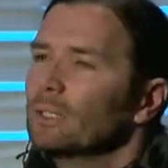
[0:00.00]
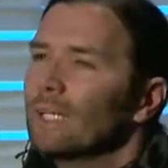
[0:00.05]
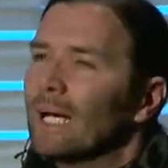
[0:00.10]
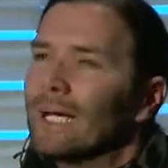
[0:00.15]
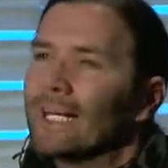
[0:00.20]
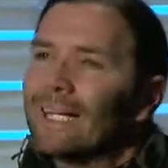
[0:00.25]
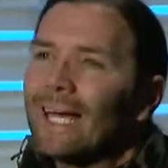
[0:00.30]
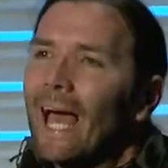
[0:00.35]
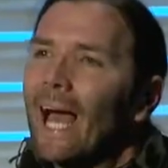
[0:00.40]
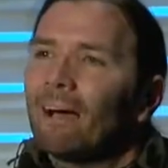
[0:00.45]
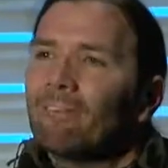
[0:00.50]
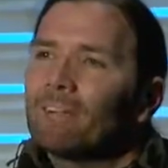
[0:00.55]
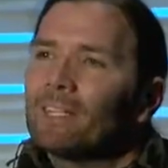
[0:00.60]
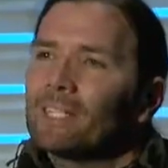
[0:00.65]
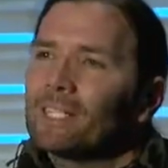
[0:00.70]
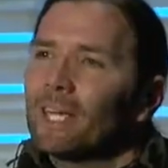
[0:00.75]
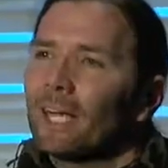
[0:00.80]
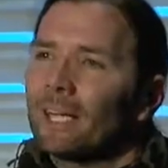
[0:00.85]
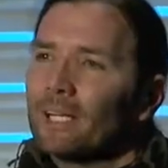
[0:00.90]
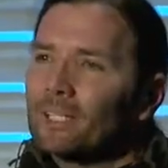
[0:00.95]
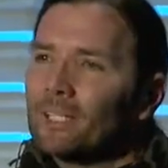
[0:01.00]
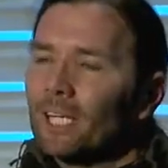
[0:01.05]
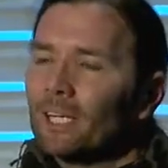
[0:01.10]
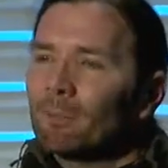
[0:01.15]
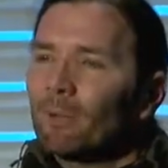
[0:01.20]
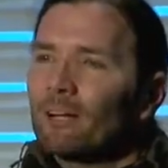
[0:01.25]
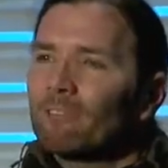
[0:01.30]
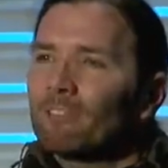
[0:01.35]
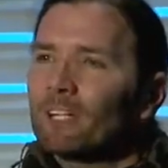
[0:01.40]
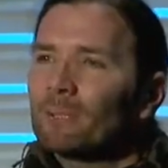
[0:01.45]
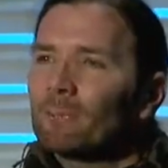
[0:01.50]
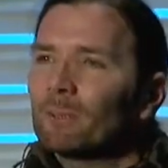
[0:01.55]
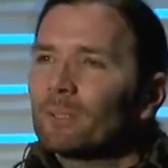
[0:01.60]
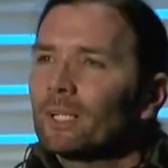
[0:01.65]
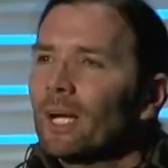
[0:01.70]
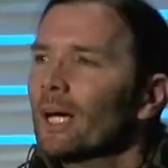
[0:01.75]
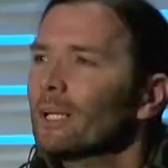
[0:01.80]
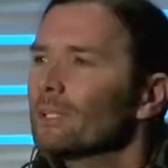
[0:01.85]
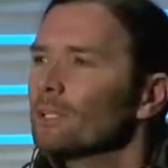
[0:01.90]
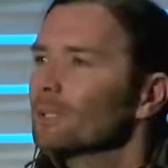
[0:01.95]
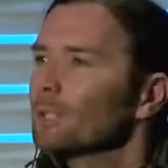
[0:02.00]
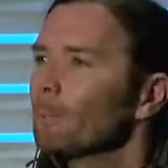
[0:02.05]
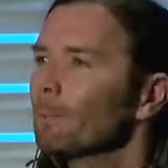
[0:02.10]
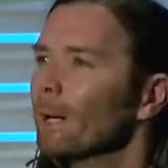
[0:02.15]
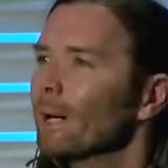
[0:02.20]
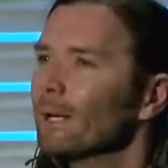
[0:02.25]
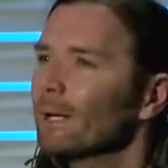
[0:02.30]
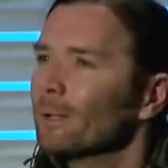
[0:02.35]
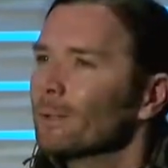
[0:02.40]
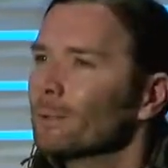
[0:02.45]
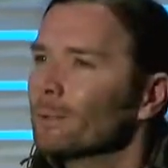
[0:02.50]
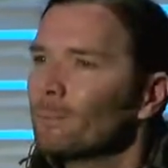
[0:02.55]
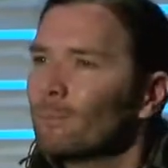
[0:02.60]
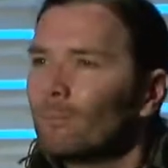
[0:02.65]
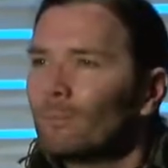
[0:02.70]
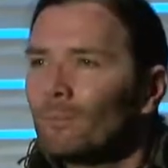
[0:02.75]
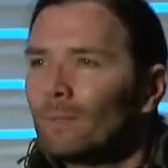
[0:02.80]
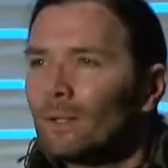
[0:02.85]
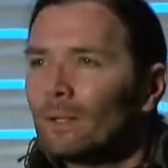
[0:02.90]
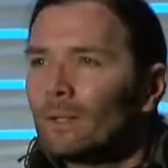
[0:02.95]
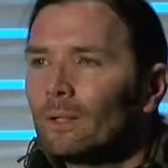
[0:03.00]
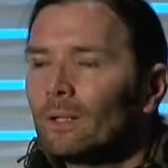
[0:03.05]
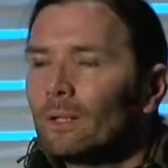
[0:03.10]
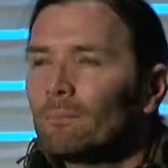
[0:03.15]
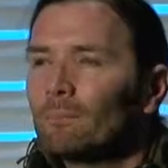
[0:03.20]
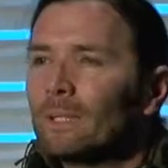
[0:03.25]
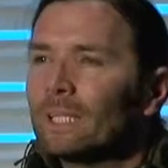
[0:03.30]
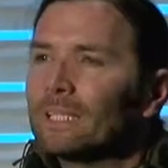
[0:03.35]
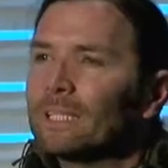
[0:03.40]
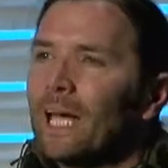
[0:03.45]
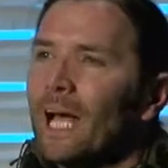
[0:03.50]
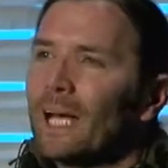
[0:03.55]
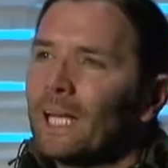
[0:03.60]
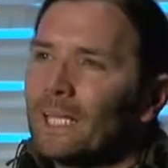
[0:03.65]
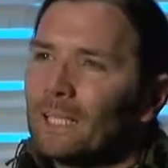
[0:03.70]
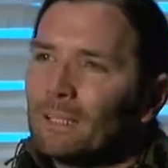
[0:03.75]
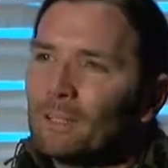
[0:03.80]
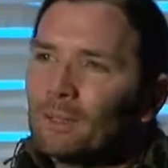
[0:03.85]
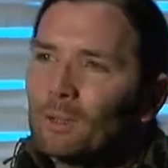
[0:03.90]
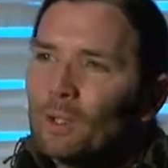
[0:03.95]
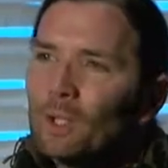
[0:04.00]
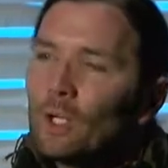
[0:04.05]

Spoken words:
like half his age, like my friend Bernardo Lapayo, Big Daddy.